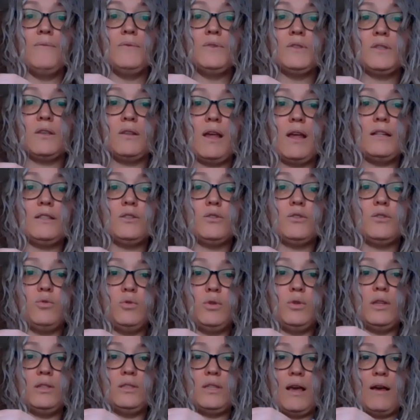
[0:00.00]
So let's
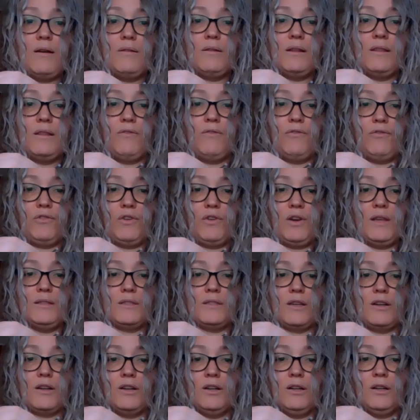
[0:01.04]
cool it down in the
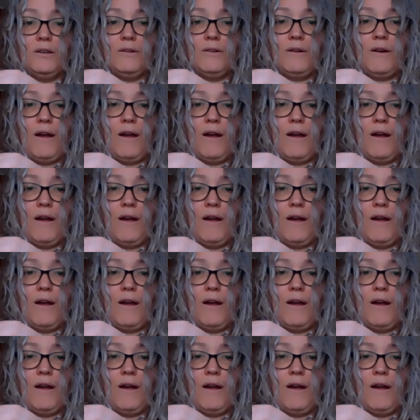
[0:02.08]
freezer